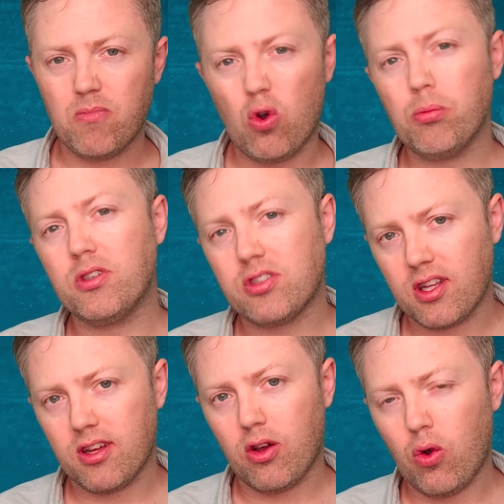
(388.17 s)
almost
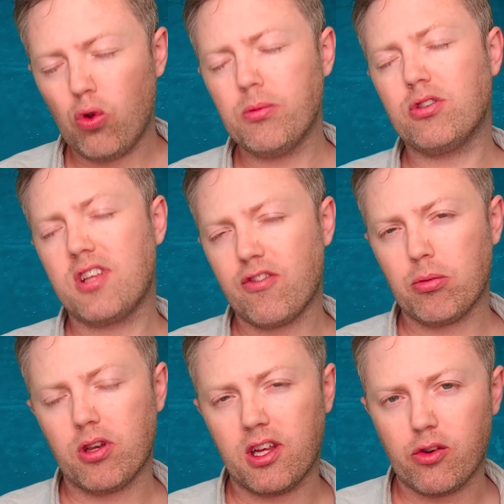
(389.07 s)
almost
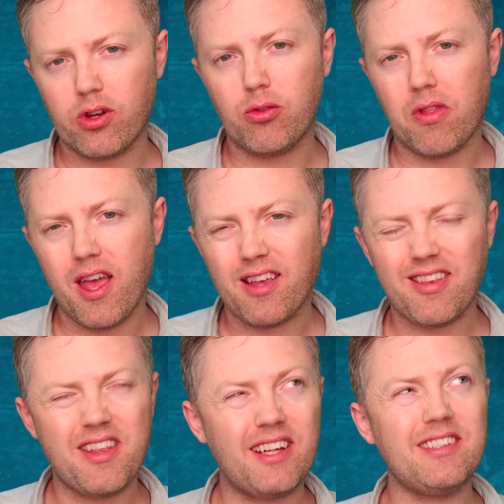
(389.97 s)
everybody agrees with that. It's
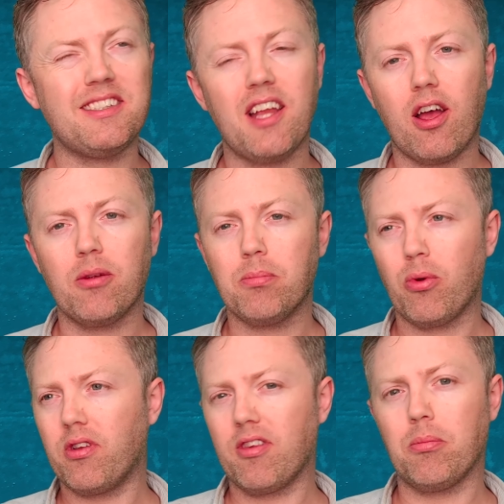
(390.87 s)
ninety nine
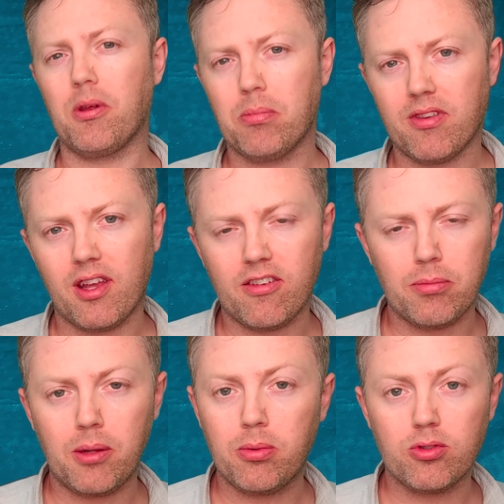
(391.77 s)
point something percent of
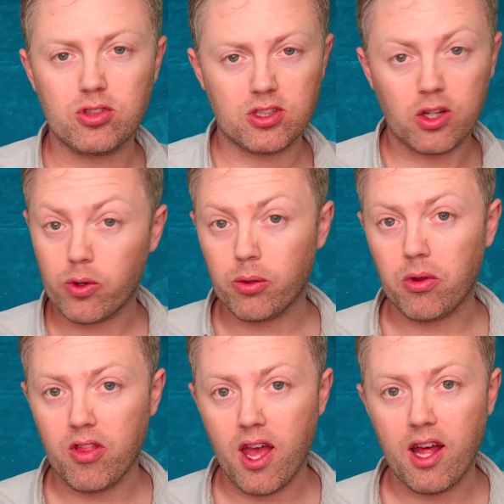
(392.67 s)
people just agree
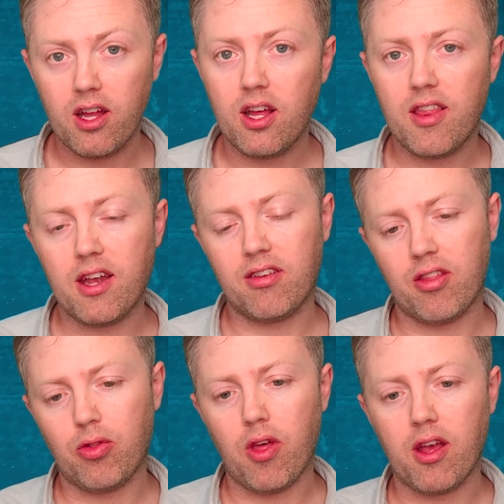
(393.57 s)
with that. That is a
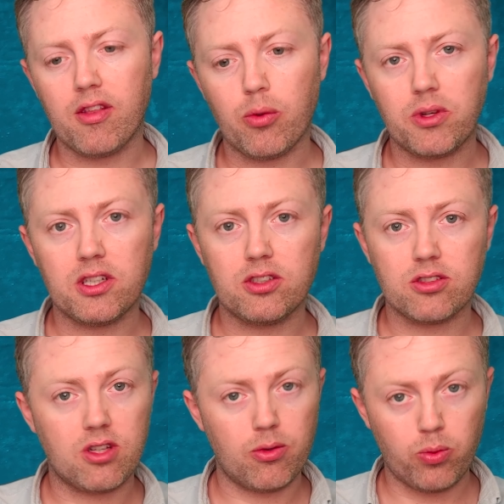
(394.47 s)
thing that we
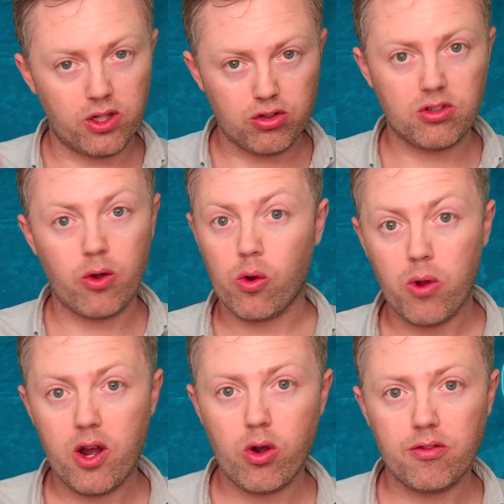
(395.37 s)
just we just are
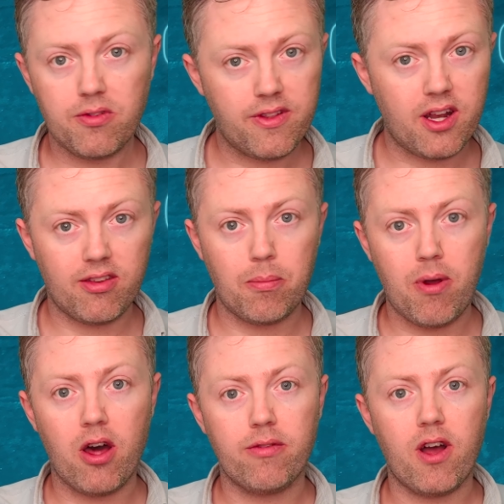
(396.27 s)
aware of. That is a
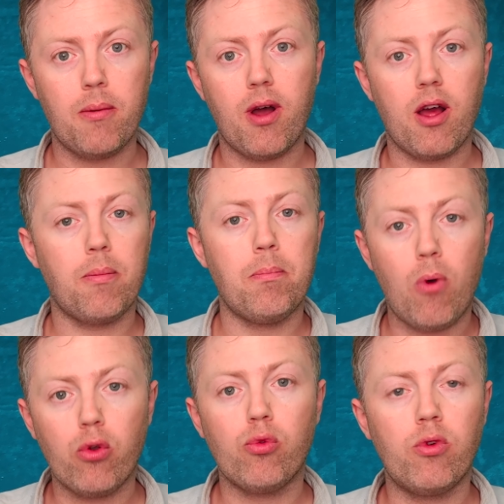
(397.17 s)
part of our, our
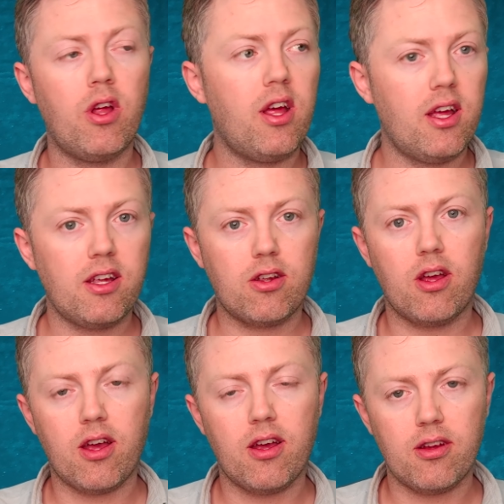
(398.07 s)
modern,
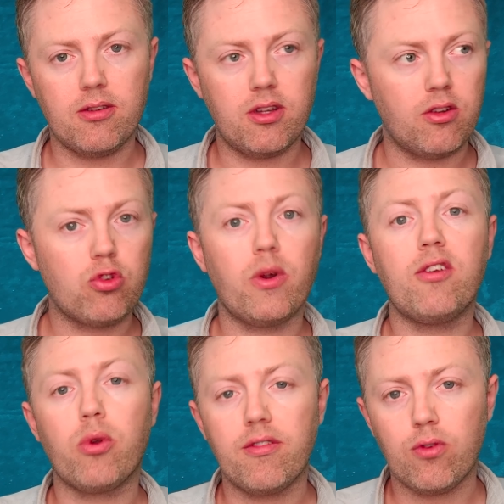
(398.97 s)
uh, you know, twenty
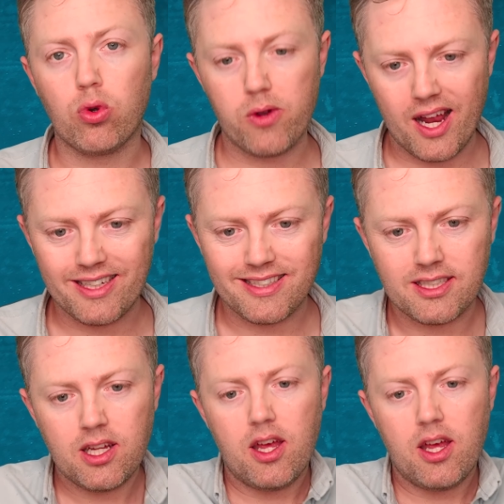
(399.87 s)
twenty four reality.